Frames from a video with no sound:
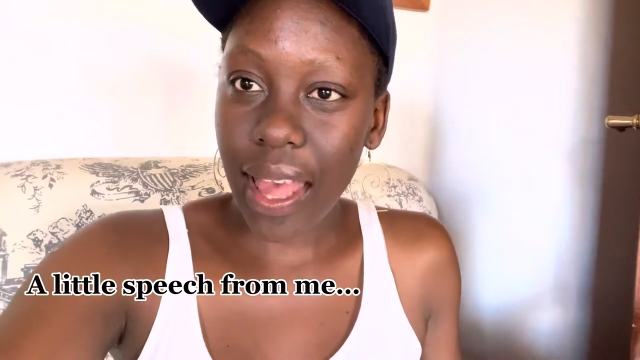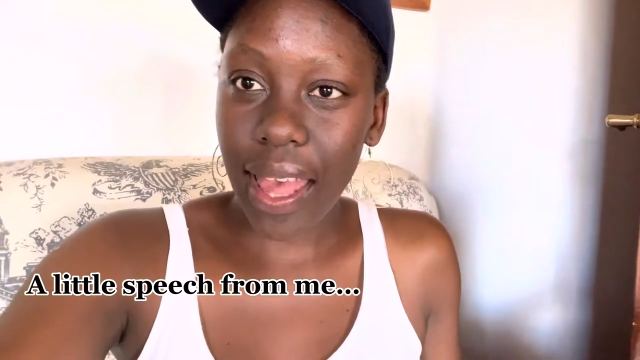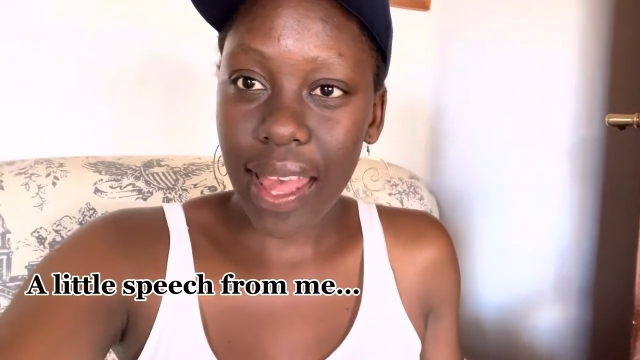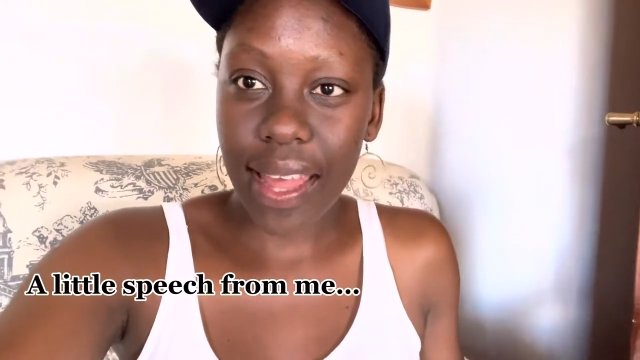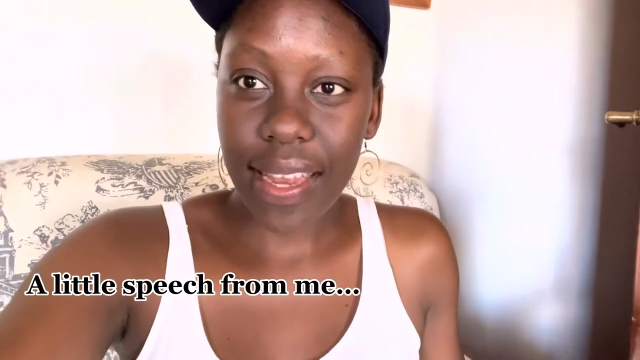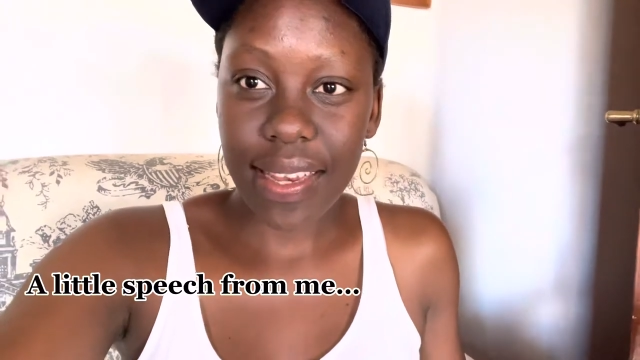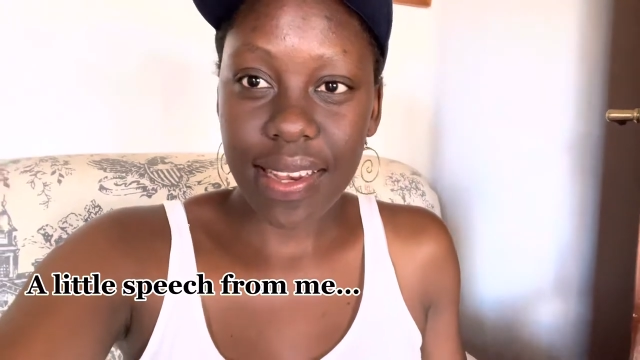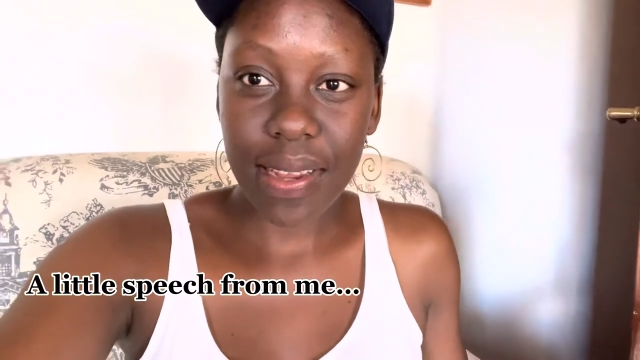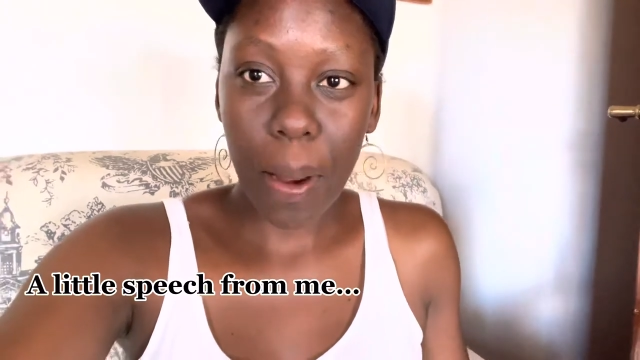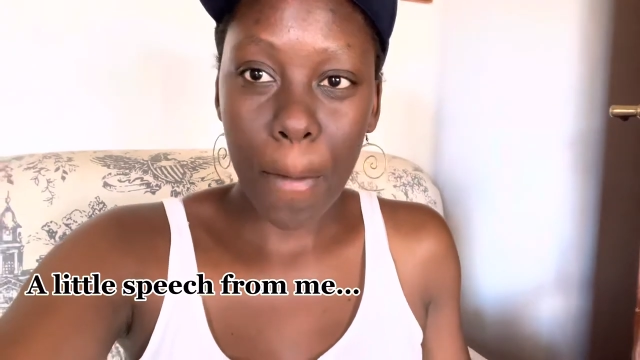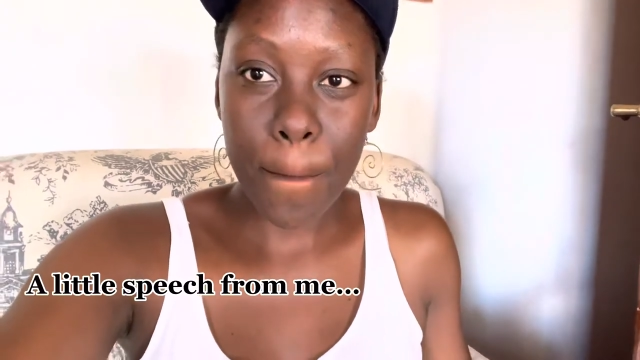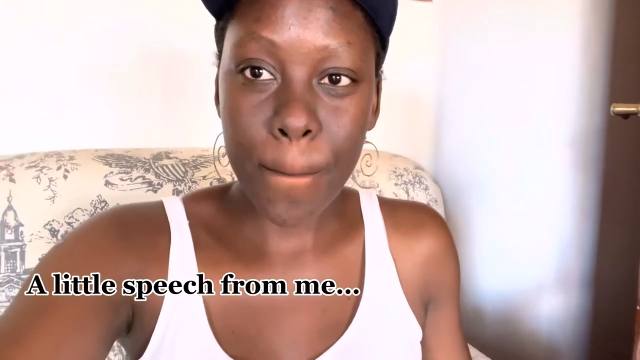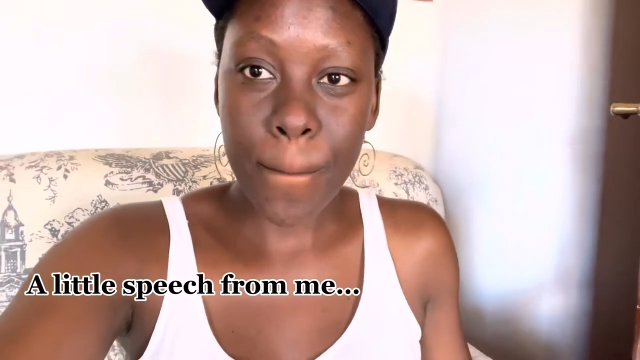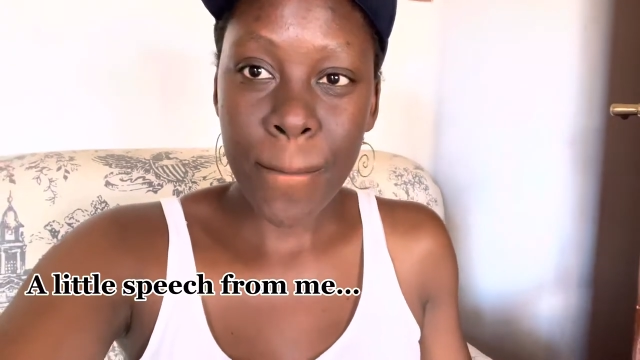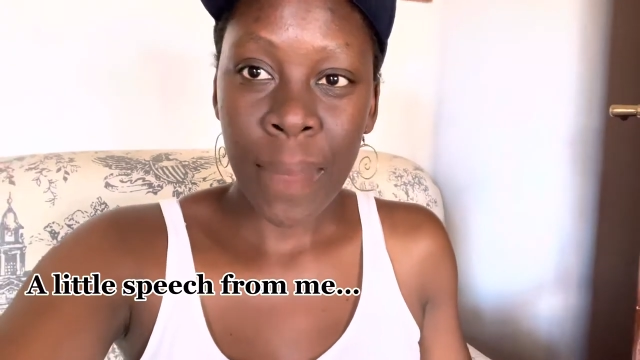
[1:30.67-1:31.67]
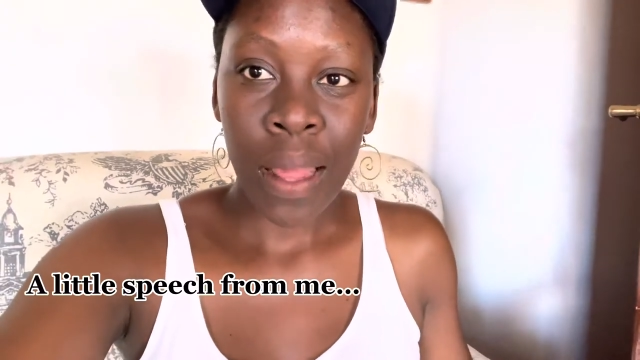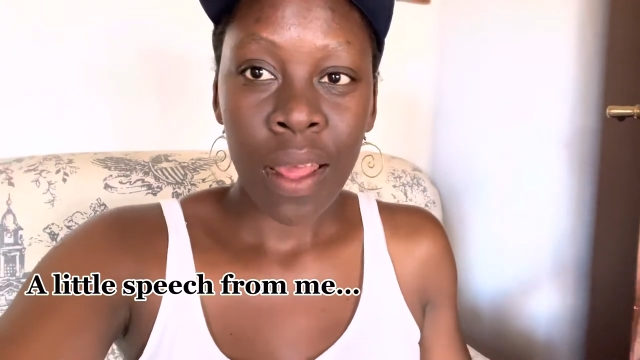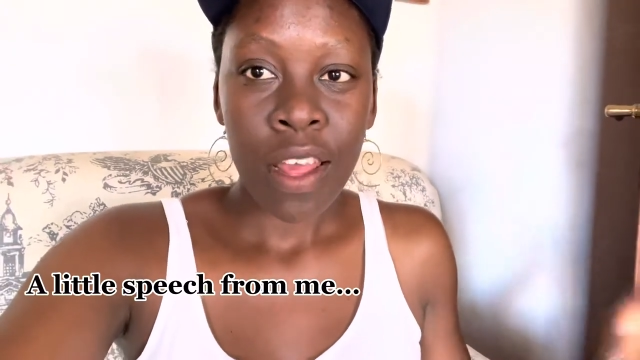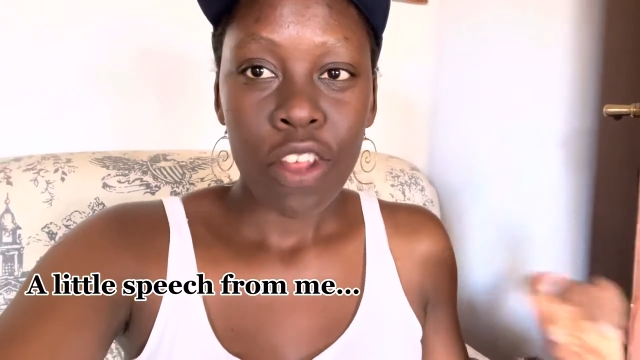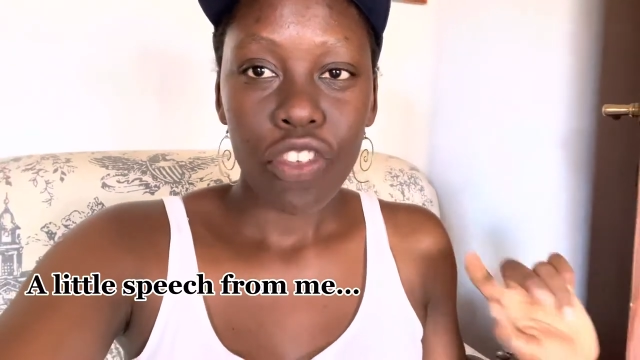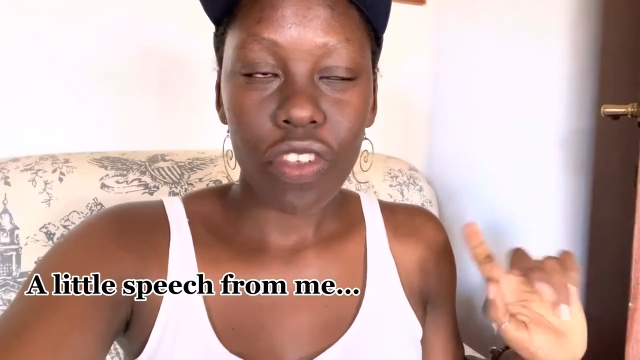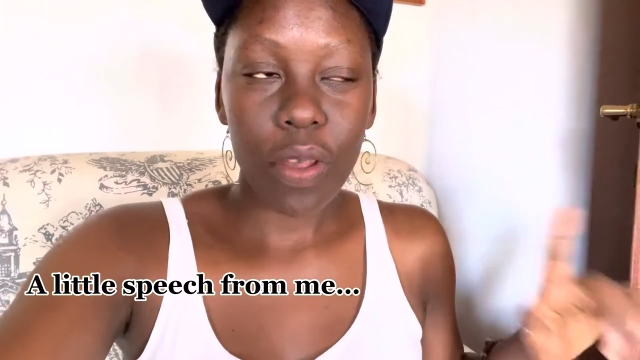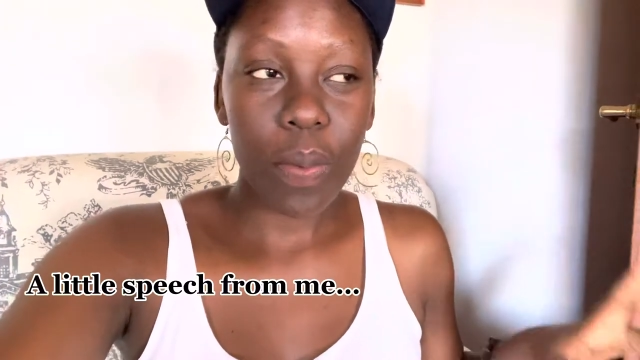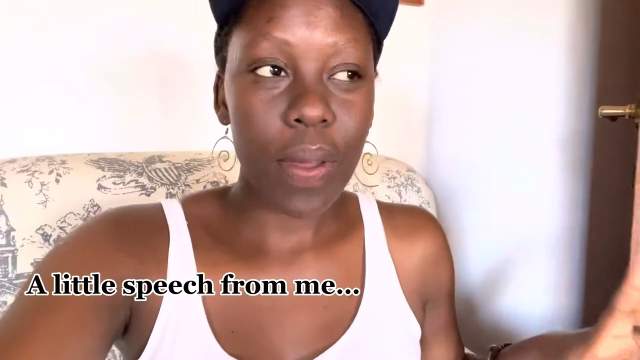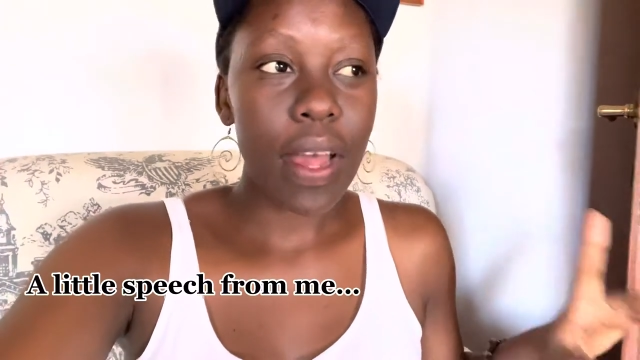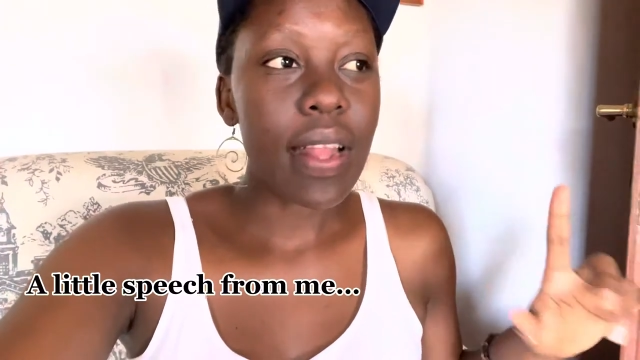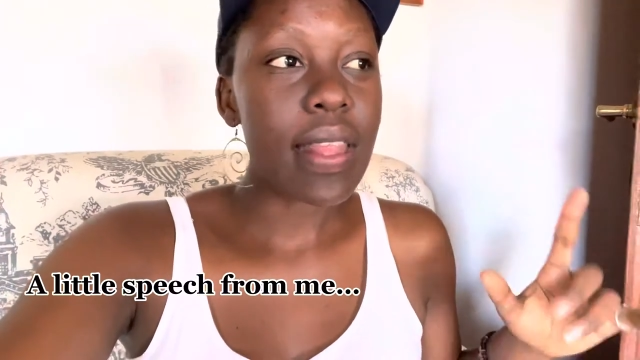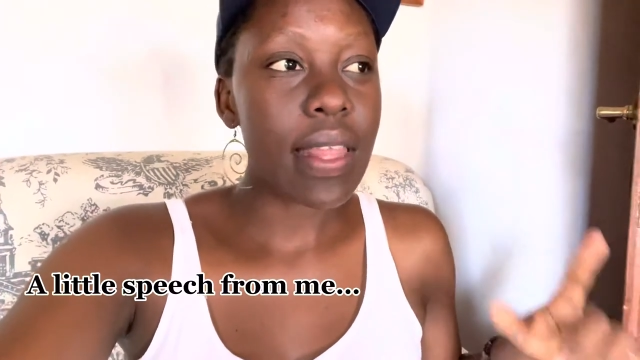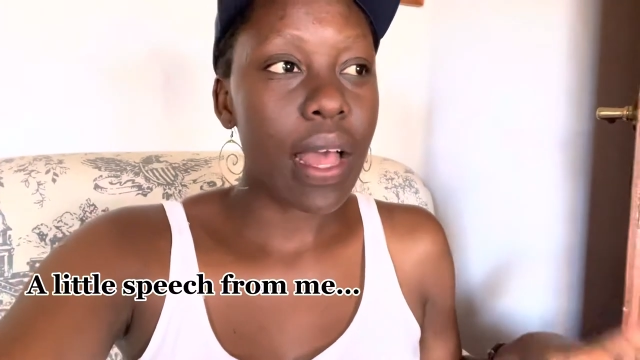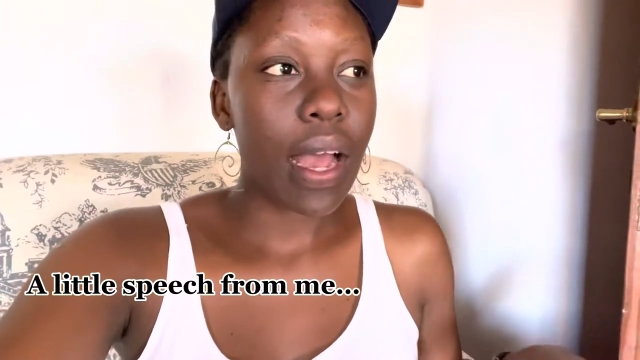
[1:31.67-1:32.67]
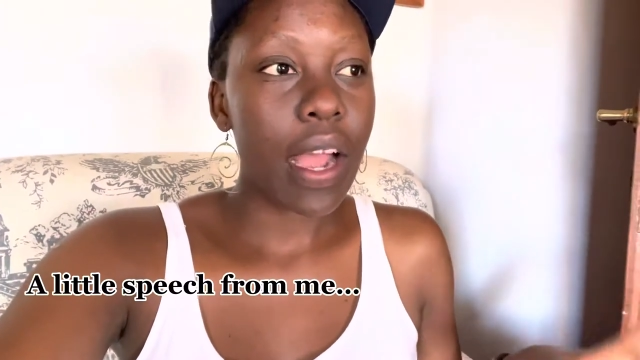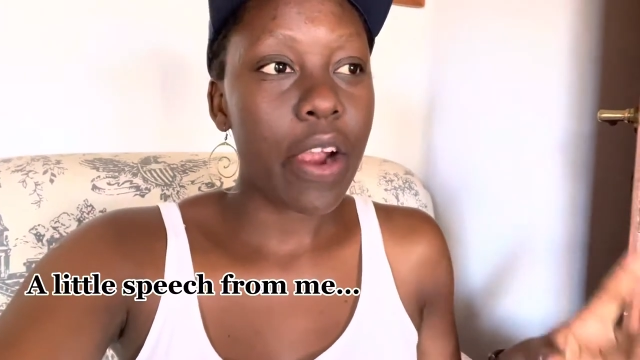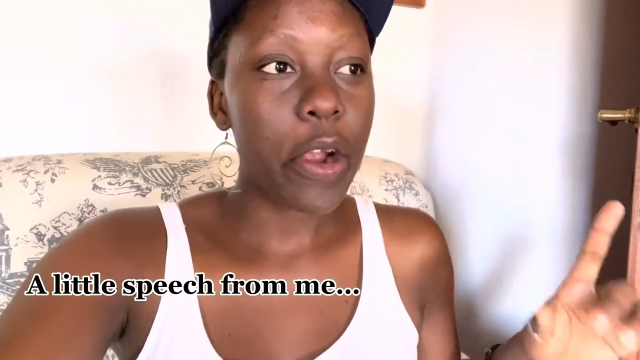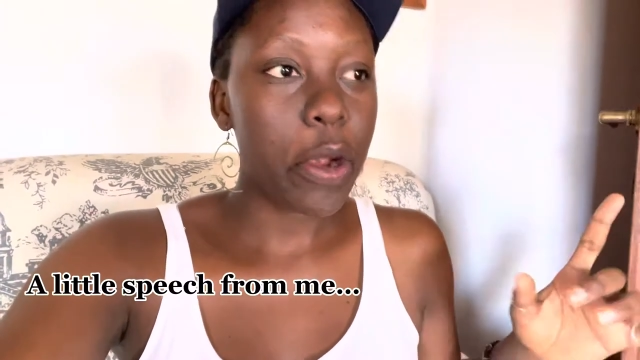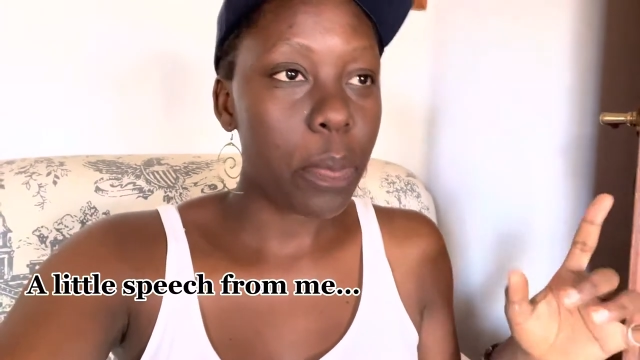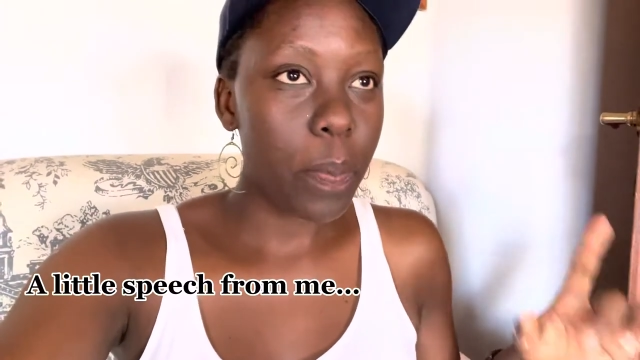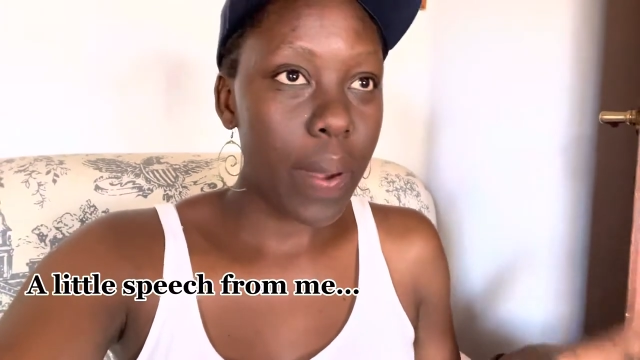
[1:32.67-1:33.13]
and today we had Sankara